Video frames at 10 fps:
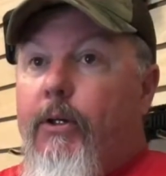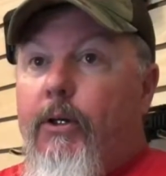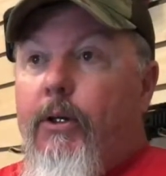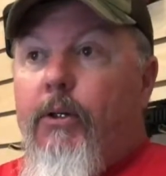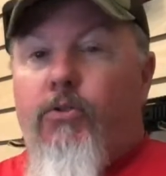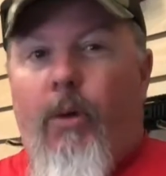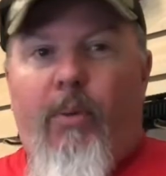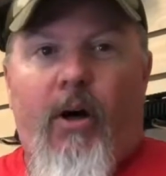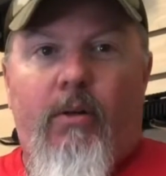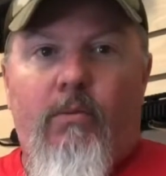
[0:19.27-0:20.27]
So I
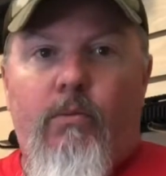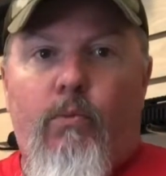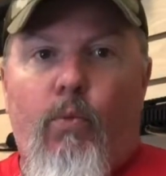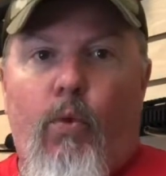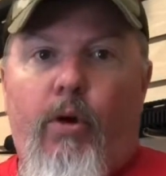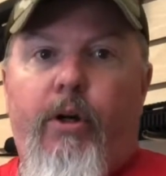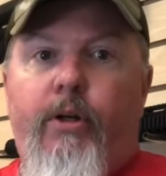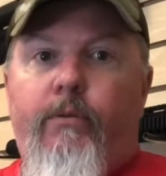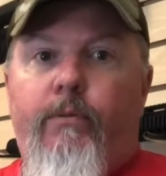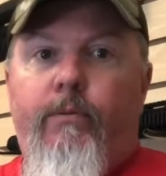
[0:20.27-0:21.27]
bought
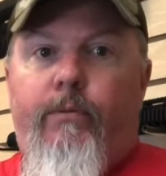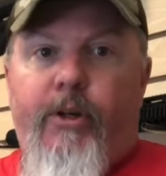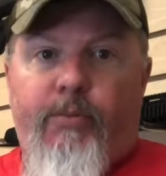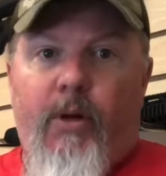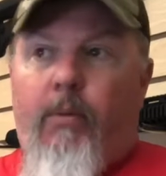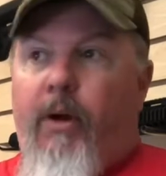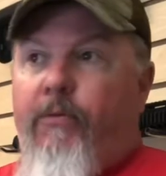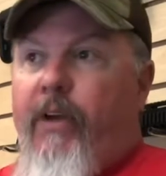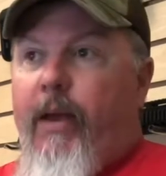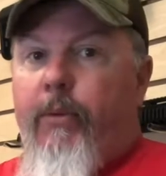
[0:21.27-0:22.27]
one for each member of my
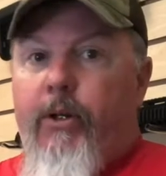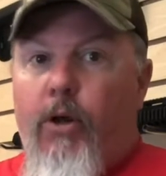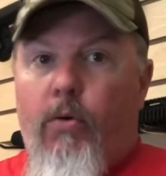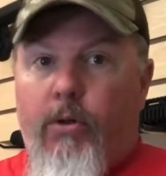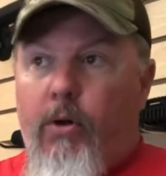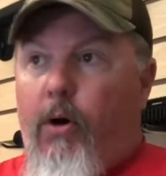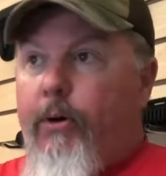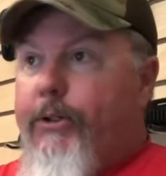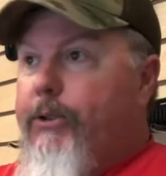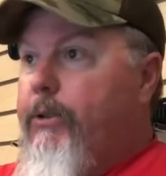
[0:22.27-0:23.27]
family to go in the
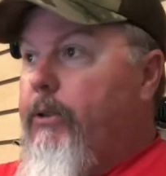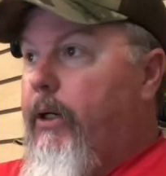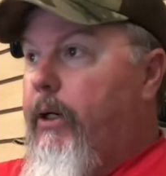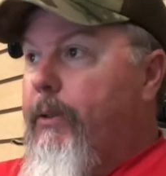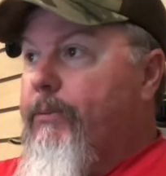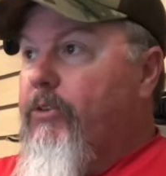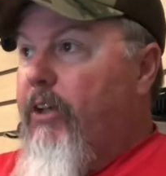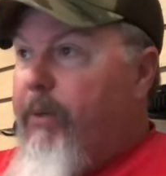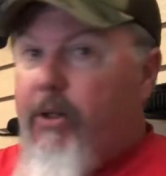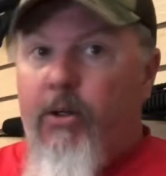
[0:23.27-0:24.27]
cars. So they've
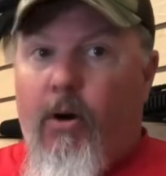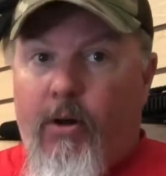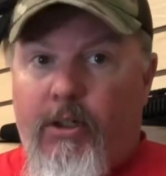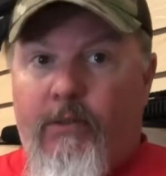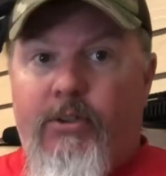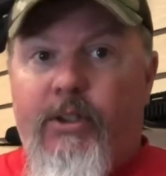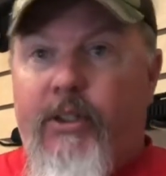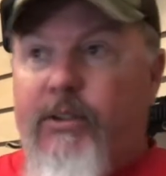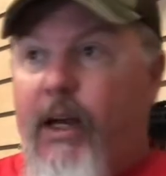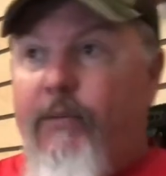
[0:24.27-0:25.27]
been in the cars ever
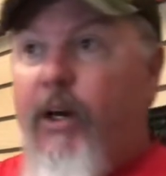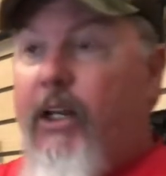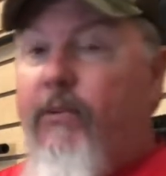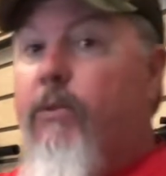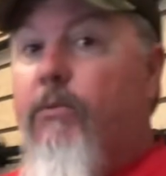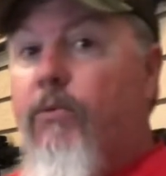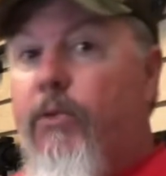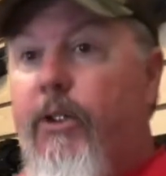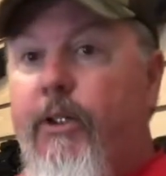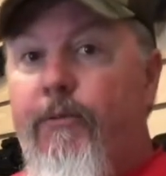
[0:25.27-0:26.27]
since. I've not even
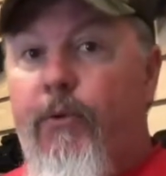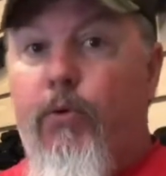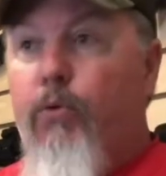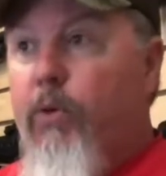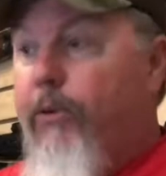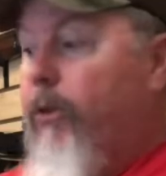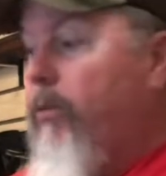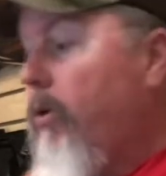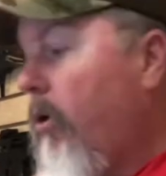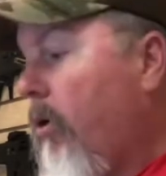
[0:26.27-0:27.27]
really fooled with them
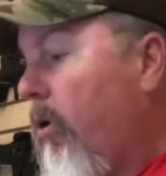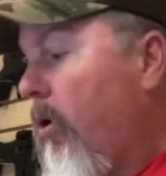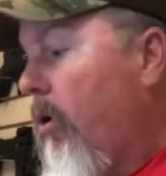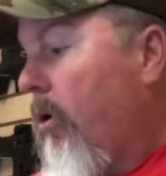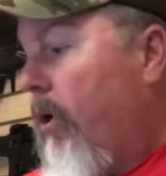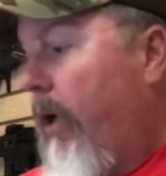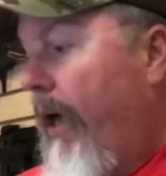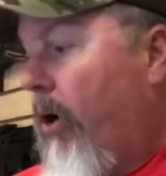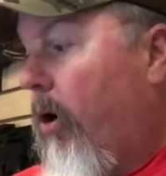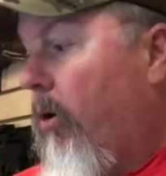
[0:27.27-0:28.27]
at
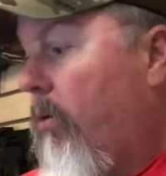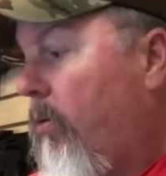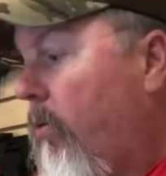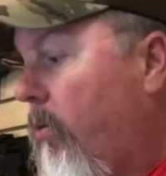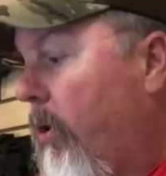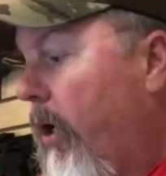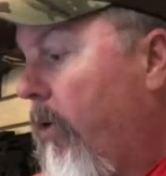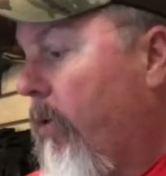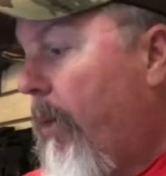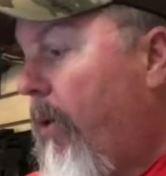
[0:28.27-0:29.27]
all
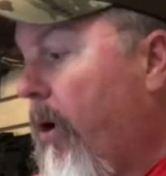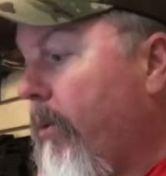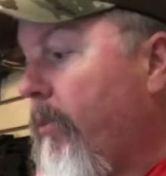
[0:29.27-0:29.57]
when I bought them.